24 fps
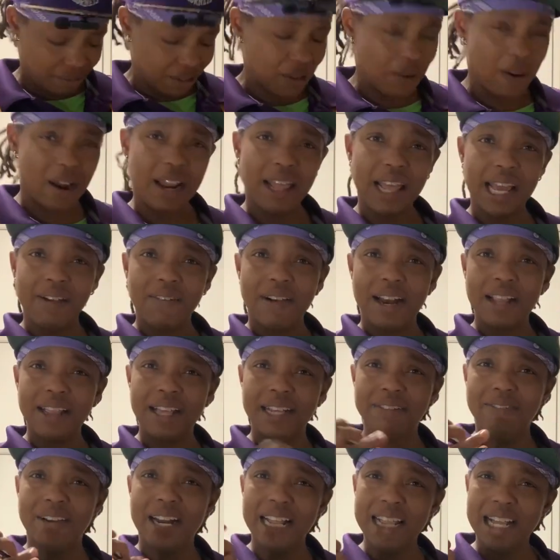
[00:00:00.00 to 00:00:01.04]
Why do
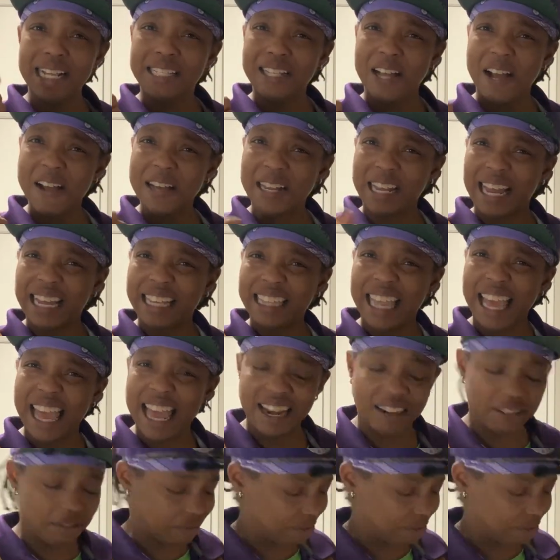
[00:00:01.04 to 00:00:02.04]
they talk like that?